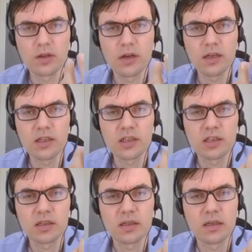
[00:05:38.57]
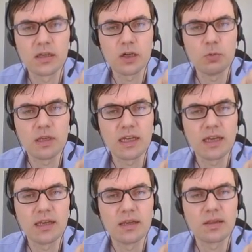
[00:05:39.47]
knowledge, now we
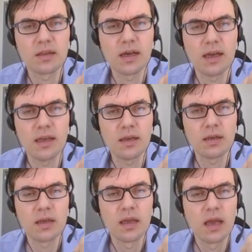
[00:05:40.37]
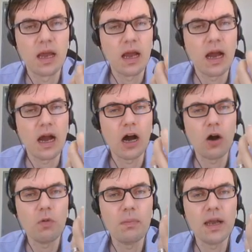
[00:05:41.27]
can decide
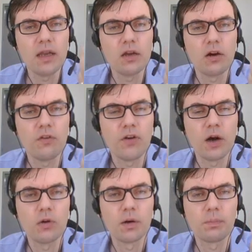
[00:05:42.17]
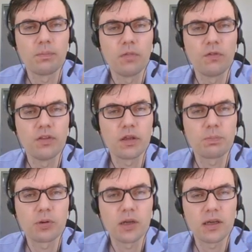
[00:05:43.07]
how many of this
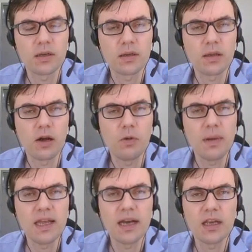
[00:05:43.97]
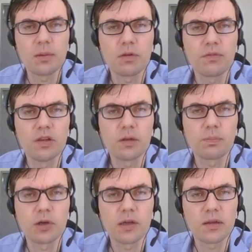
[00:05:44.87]
products, how many items of this
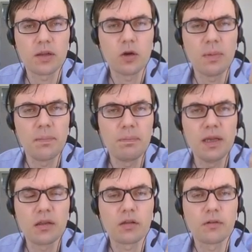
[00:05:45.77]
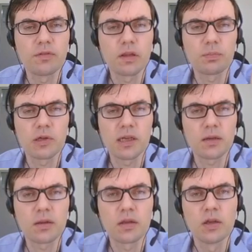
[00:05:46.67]
products, how many pieces of this
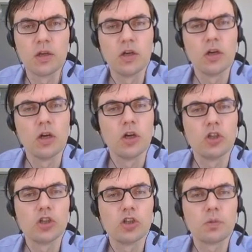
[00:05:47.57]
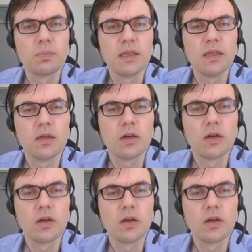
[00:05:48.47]
products should be